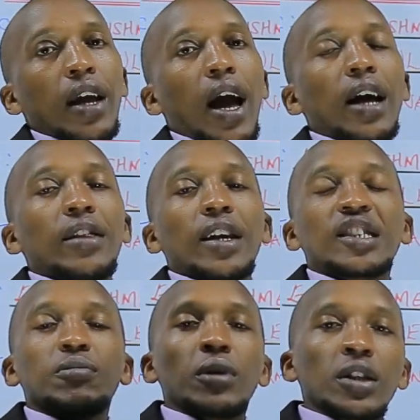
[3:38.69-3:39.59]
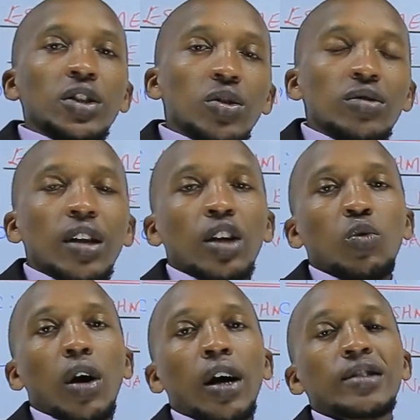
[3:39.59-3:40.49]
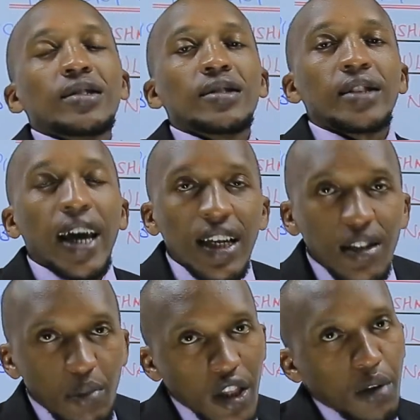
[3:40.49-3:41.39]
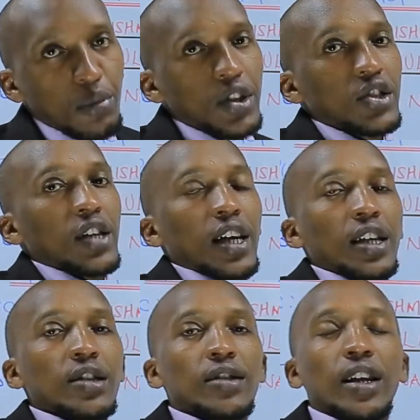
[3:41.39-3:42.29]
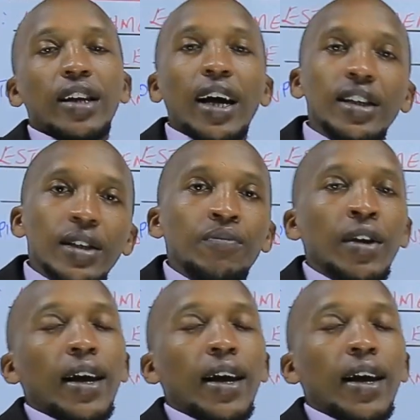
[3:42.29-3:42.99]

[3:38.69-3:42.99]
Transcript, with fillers: and the expeditions that were sent by the British against the Nandi.